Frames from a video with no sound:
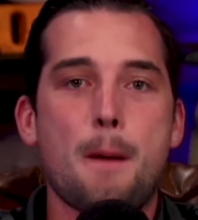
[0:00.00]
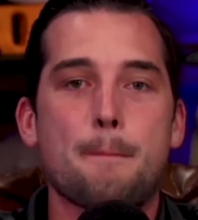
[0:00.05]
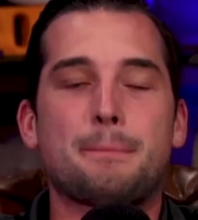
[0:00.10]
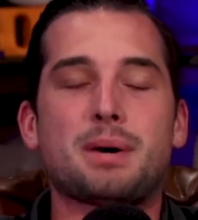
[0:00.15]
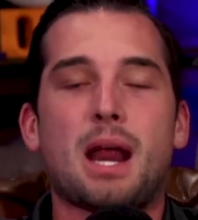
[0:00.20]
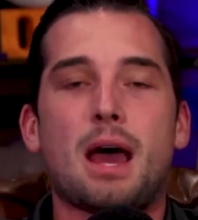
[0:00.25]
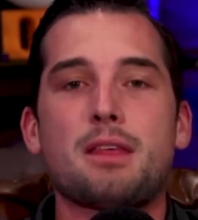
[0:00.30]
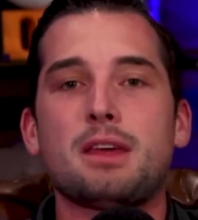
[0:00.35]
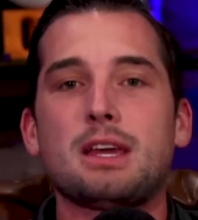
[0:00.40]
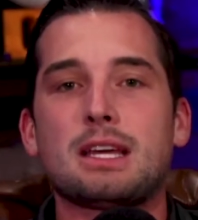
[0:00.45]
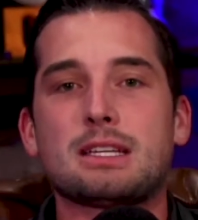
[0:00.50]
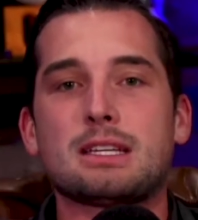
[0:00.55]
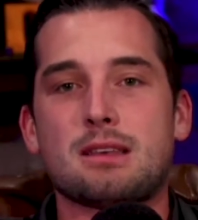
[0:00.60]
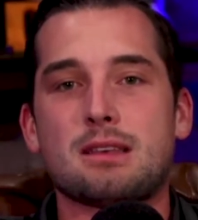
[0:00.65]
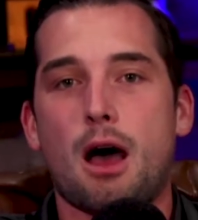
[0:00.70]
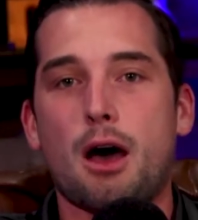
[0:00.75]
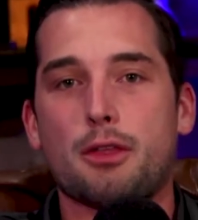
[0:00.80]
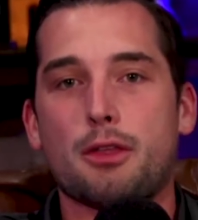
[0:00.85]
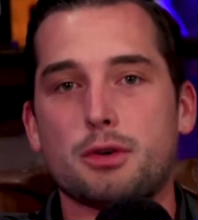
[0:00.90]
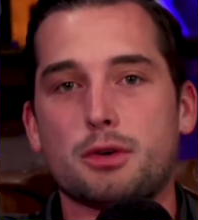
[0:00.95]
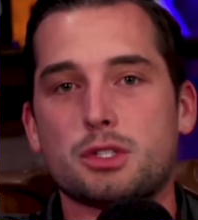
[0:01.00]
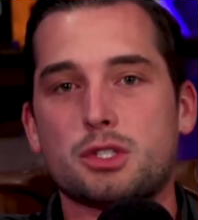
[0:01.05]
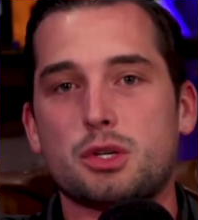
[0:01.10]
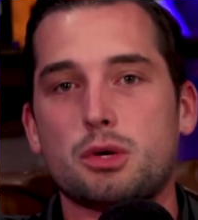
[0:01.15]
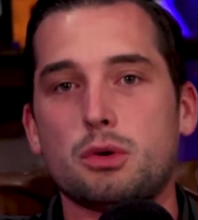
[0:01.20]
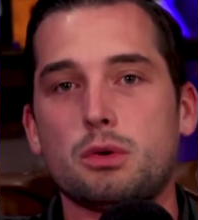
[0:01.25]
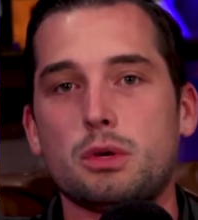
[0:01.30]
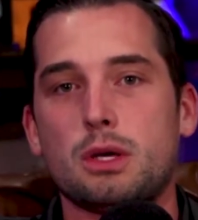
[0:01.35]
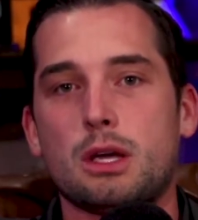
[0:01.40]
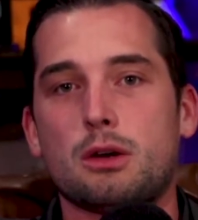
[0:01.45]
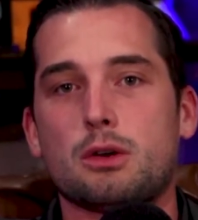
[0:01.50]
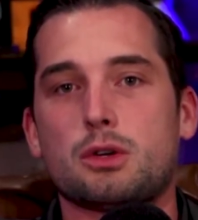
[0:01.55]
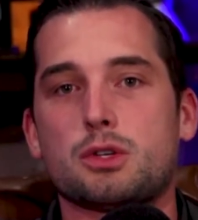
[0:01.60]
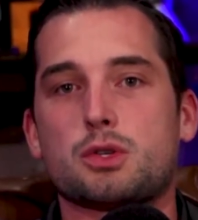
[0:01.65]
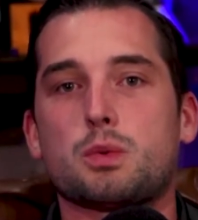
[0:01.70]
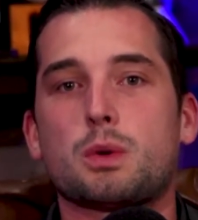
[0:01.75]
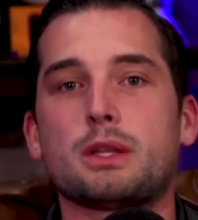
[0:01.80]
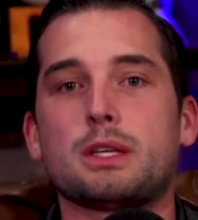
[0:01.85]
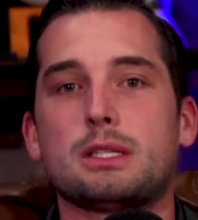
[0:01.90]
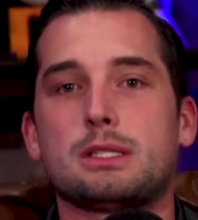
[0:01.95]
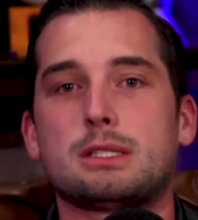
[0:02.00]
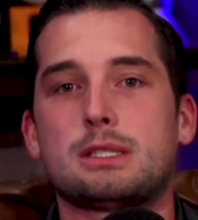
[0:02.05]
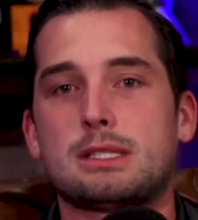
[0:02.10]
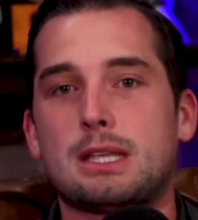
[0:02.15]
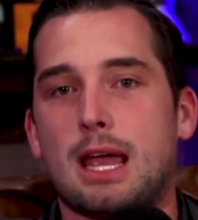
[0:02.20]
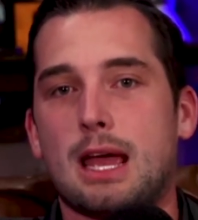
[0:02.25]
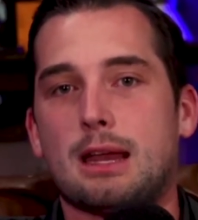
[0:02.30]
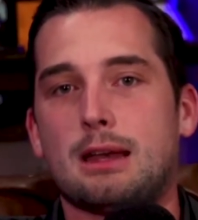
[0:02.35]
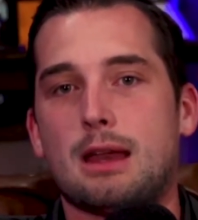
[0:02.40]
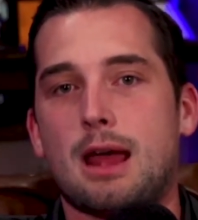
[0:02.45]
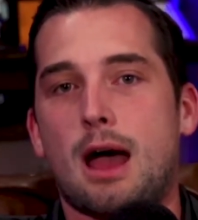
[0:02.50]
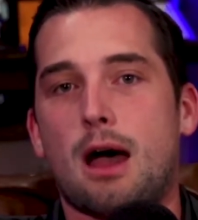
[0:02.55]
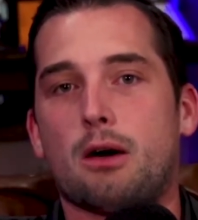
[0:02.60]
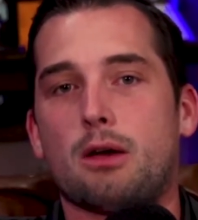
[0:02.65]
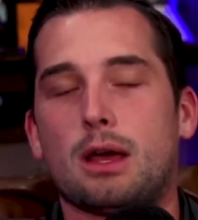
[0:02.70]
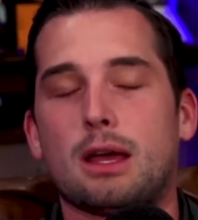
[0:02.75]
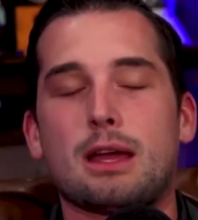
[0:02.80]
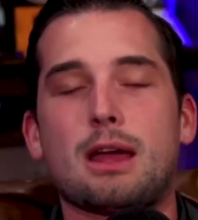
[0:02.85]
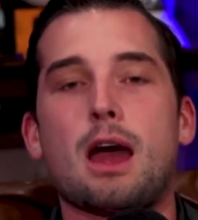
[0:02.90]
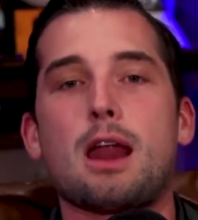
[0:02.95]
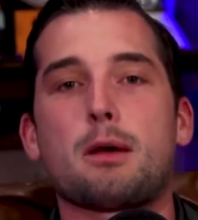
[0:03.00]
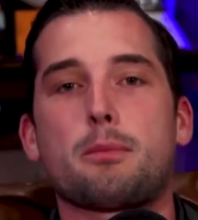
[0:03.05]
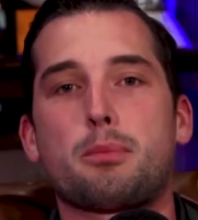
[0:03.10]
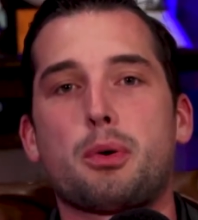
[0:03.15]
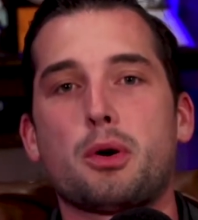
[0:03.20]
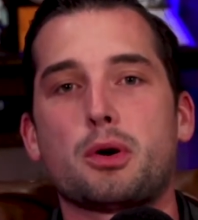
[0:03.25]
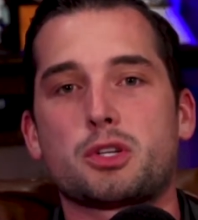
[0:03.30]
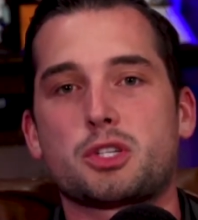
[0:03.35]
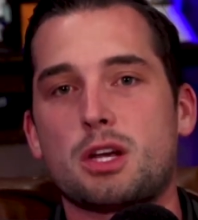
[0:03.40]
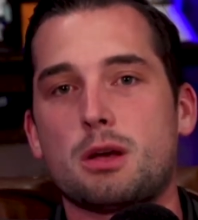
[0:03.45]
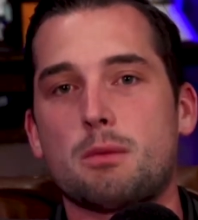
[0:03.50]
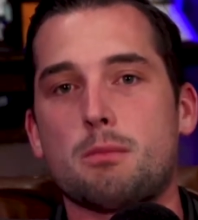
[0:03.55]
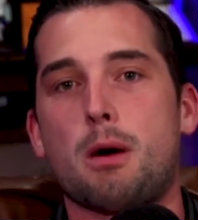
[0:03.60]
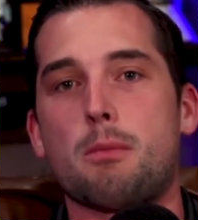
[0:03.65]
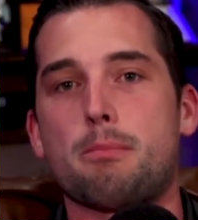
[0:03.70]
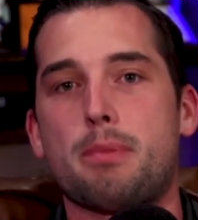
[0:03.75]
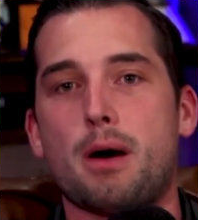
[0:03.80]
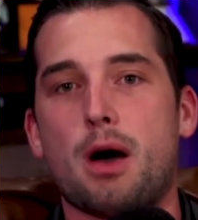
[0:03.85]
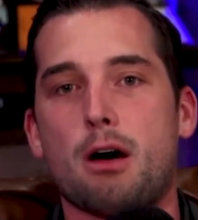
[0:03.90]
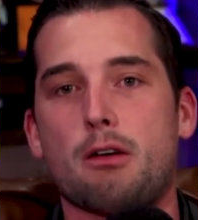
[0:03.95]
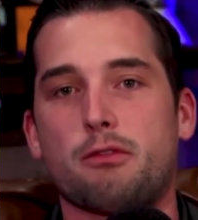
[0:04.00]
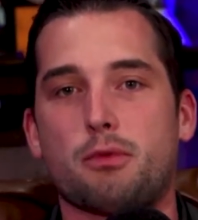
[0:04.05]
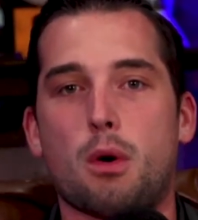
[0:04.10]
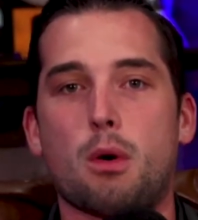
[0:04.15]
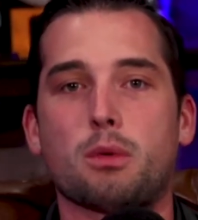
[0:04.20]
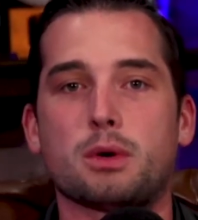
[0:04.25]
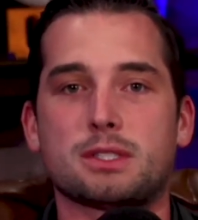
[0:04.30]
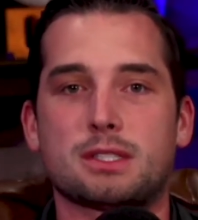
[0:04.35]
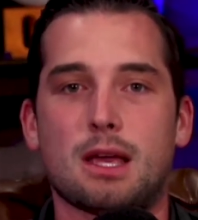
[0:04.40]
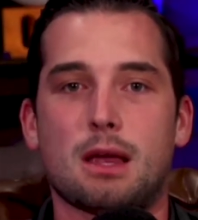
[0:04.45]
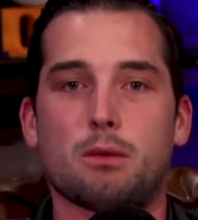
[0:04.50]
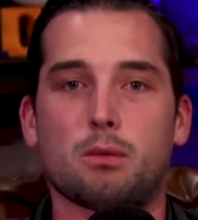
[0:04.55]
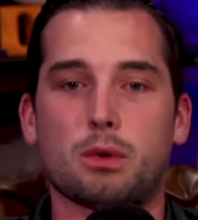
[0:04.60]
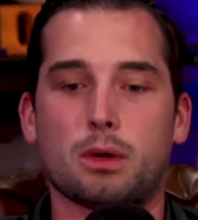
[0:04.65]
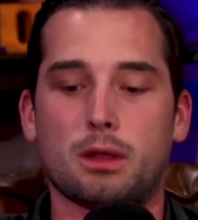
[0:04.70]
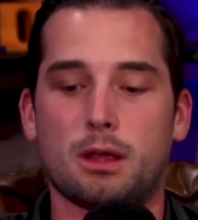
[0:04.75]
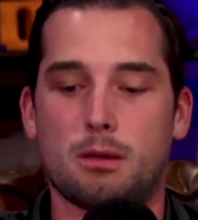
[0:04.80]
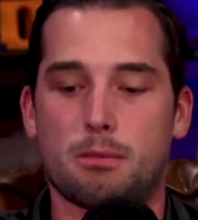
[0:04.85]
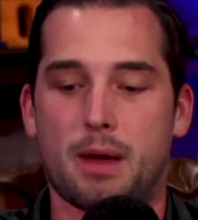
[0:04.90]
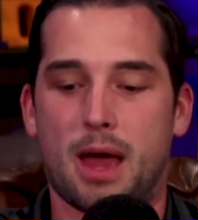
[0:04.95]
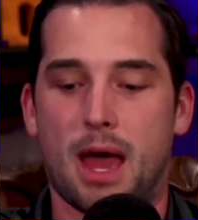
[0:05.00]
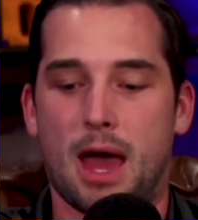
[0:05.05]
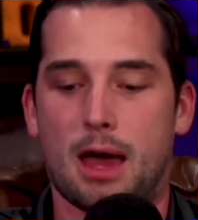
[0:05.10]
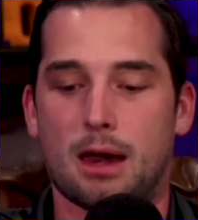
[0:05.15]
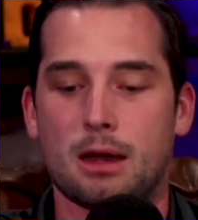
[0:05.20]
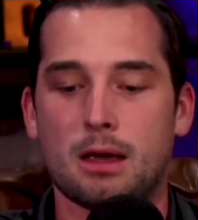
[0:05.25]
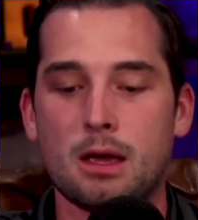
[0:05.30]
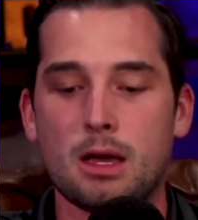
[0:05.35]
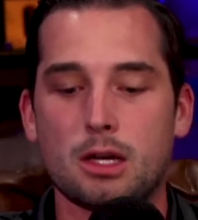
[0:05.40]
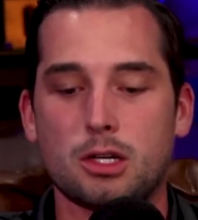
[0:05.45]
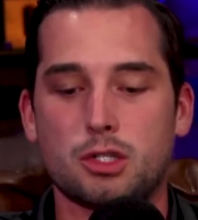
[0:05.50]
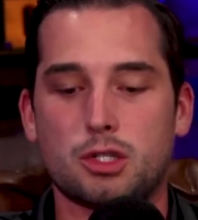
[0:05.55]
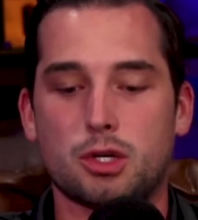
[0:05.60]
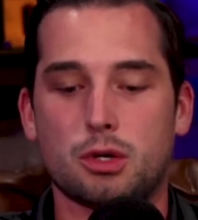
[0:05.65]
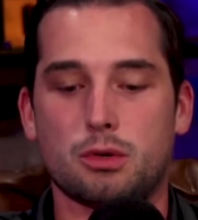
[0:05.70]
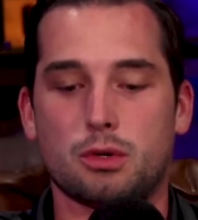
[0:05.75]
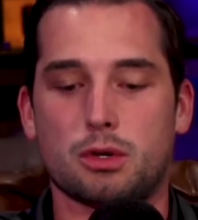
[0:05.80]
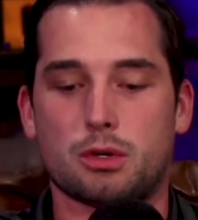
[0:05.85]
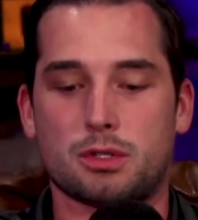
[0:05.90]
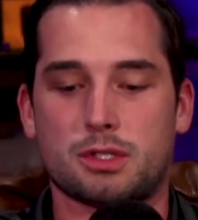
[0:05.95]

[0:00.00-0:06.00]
But I think his other 2 years really stand out and kind of push him above what was a really bad junior